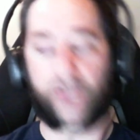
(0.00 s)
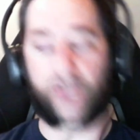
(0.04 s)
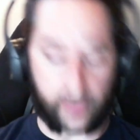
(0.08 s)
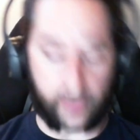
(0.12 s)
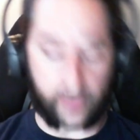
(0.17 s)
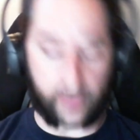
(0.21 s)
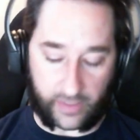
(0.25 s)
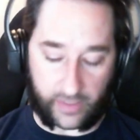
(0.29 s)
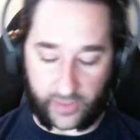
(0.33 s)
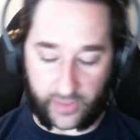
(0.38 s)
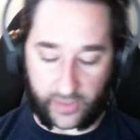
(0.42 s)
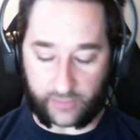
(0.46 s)

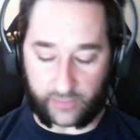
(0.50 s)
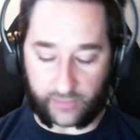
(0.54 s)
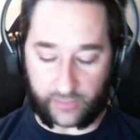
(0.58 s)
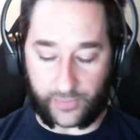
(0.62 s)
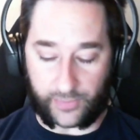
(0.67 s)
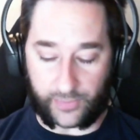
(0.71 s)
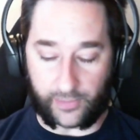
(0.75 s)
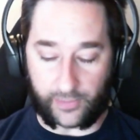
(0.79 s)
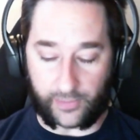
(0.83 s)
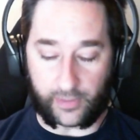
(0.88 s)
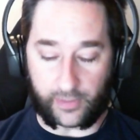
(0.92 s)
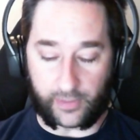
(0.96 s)
at my
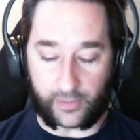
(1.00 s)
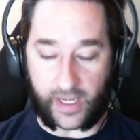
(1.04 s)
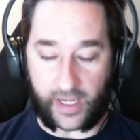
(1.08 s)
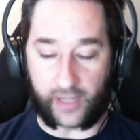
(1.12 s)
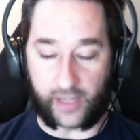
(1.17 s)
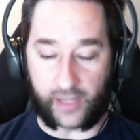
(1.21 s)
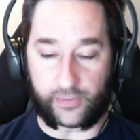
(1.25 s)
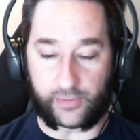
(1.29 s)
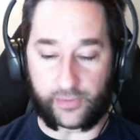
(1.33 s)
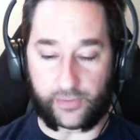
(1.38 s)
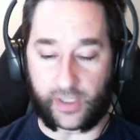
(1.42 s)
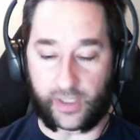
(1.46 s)
computer
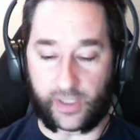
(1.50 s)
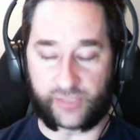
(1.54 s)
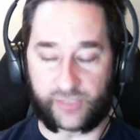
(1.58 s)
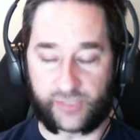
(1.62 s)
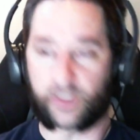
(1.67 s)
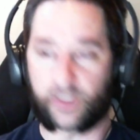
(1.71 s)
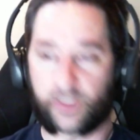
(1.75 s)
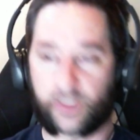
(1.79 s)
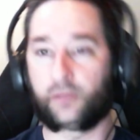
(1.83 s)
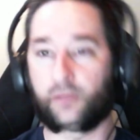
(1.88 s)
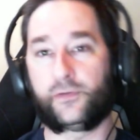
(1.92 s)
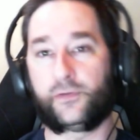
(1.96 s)
and you guys being
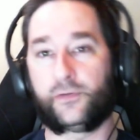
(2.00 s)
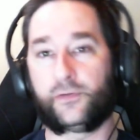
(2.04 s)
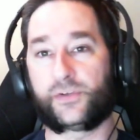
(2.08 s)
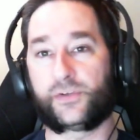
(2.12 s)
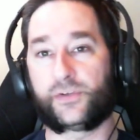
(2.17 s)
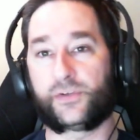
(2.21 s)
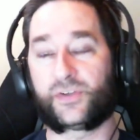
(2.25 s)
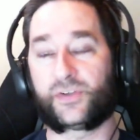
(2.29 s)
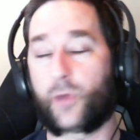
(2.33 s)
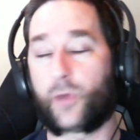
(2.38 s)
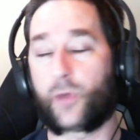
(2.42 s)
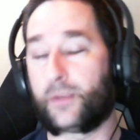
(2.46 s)
confused as
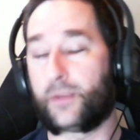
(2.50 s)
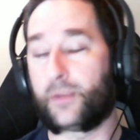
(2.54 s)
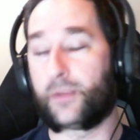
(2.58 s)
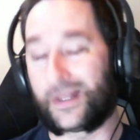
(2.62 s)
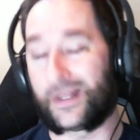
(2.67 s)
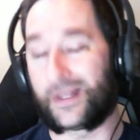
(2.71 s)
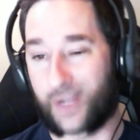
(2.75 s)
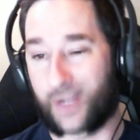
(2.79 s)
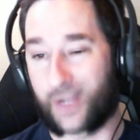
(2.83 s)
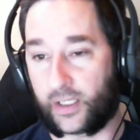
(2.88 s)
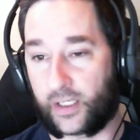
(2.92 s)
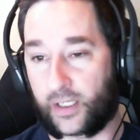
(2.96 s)
to why I'm not
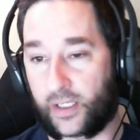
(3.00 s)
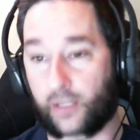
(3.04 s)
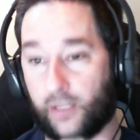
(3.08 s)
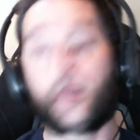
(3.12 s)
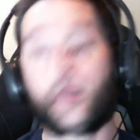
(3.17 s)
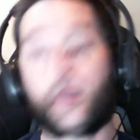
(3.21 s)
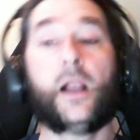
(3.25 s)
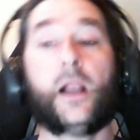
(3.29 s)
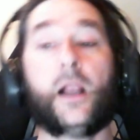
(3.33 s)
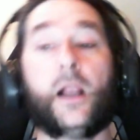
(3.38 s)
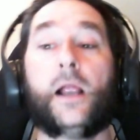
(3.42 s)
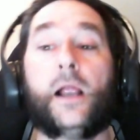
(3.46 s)
talking.
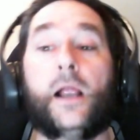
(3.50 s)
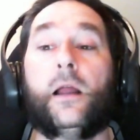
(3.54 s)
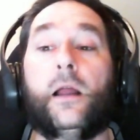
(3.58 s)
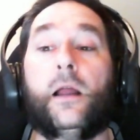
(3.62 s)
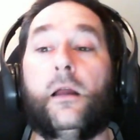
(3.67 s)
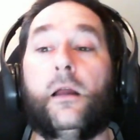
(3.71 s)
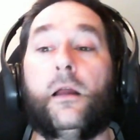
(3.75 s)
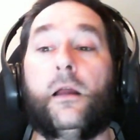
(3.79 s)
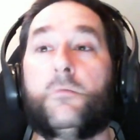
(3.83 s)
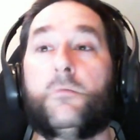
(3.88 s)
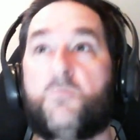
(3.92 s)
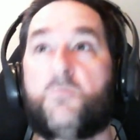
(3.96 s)

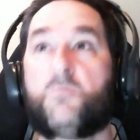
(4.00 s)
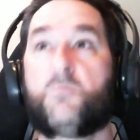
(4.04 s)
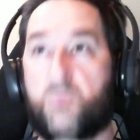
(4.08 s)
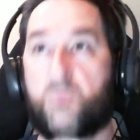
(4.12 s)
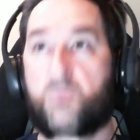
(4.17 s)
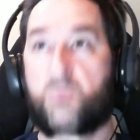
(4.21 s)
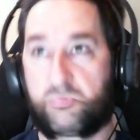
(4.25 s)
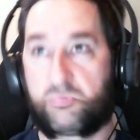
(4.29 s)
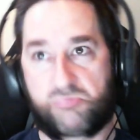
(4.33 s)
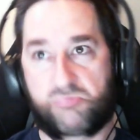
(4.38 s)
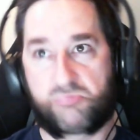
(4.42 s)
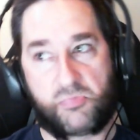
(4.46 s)

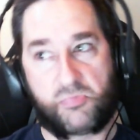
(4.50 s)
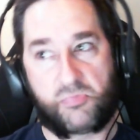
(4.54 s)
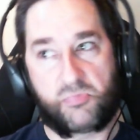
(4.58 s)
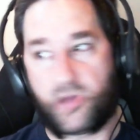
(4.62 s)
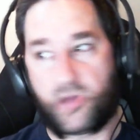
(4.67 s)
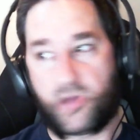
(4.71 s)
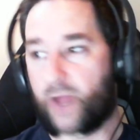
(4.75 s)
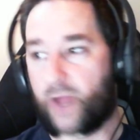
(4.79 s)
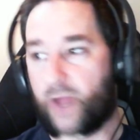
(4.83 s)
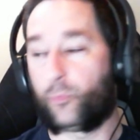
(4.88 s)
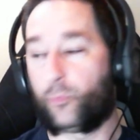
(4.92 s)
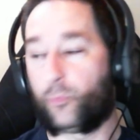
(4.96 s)

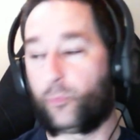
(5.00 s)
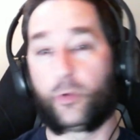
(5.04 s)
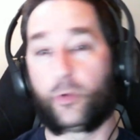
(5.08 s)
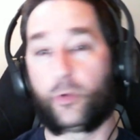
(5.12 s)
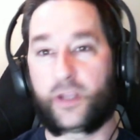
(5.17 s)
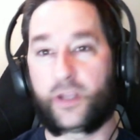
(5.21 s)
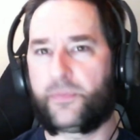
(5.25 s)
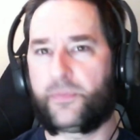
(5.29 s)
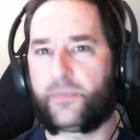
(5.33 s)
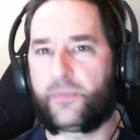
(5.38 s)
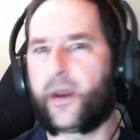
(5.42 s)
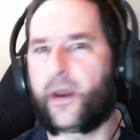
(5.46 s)
But we'll
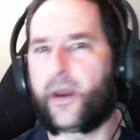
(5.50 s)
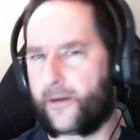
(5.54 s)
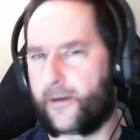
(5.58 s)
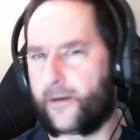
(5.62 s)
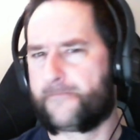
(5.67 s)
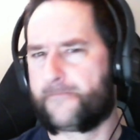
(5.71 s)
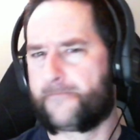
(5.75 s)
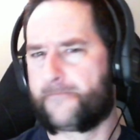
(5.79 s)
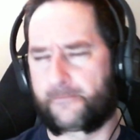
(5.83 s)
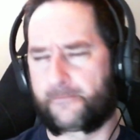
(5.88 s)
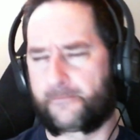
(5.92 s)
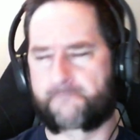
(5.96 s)
get better.
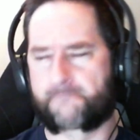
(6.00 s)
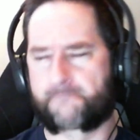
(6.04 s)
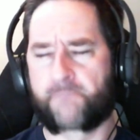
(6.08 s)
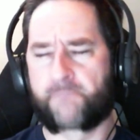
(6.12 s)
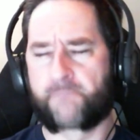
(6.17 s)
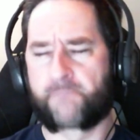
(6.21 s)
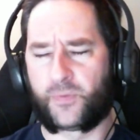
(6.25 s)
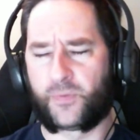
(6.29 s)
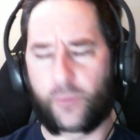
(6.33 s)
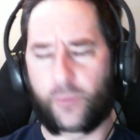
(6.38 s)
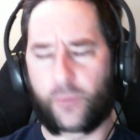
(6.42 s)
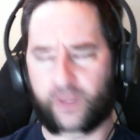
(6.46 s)

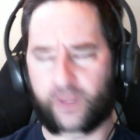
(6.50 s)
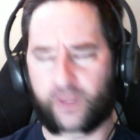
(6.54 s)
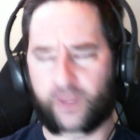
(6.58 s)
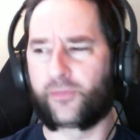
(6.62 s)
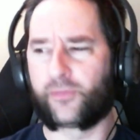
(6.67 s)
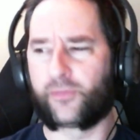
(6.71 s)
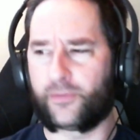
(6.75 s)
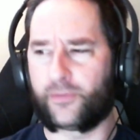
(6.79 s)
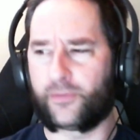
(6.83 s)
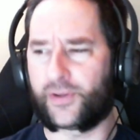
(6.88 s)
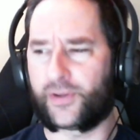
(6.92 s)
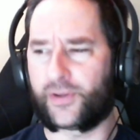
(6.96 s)
We'll get
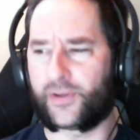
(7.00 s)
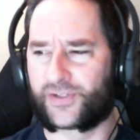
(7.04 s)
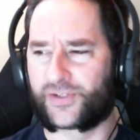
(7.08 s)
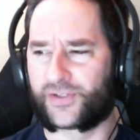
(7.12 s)
through this.